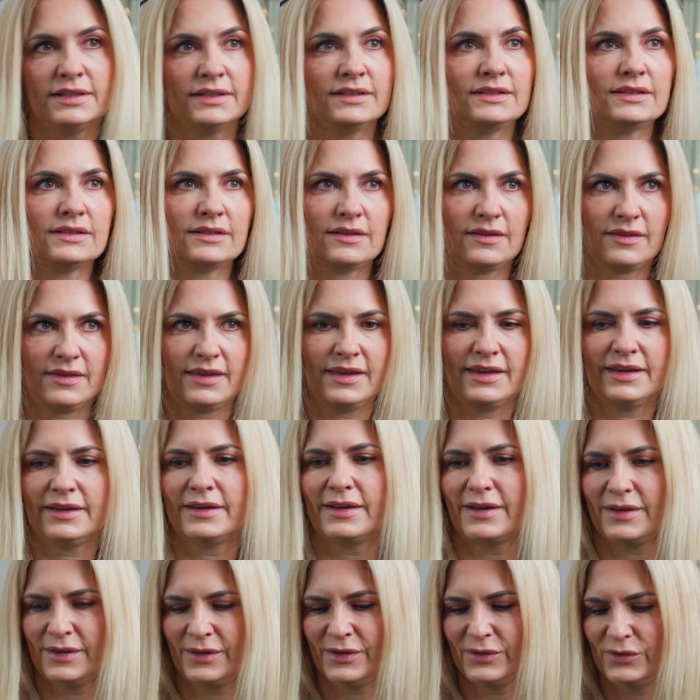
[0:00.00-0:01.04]
this thing
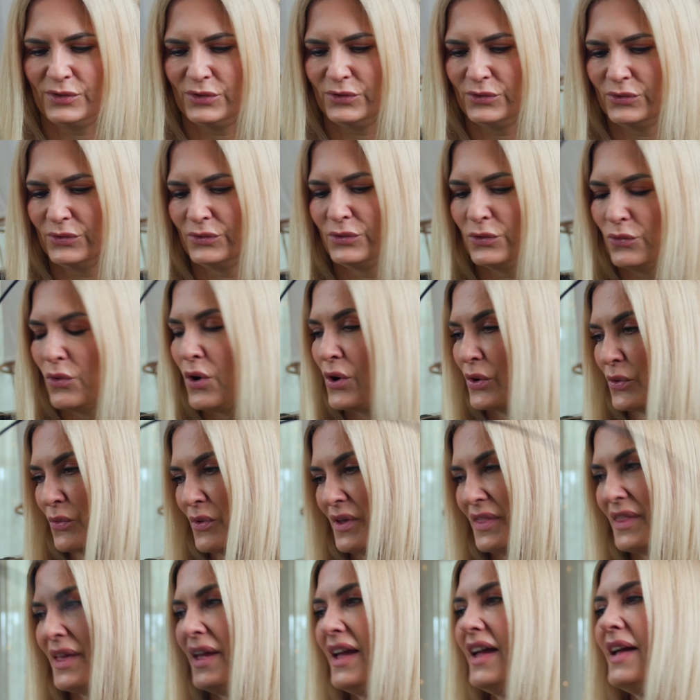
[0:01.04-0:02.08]
to work
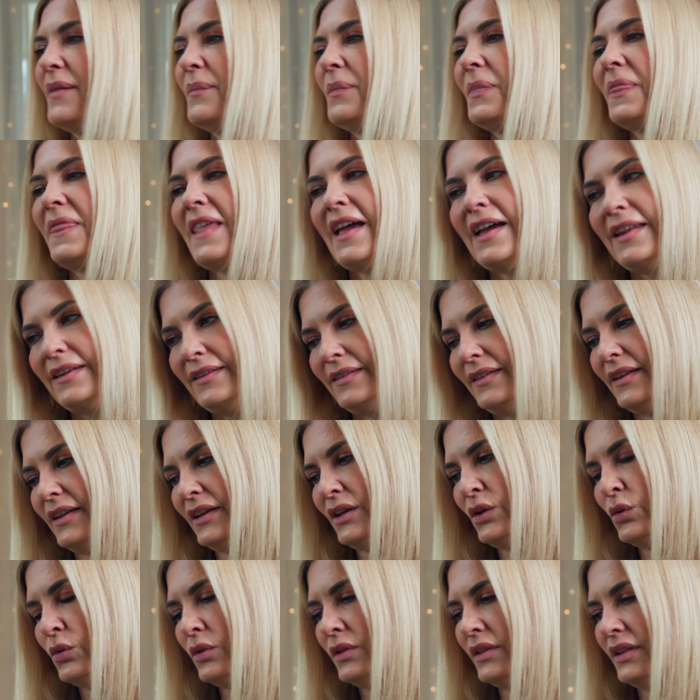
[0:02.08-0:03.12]
with. Then
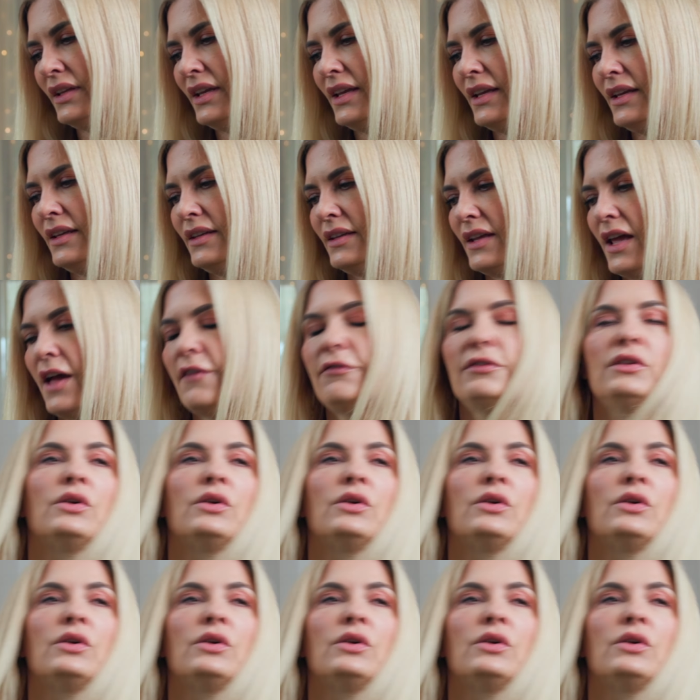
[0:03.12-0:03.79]
you'll need a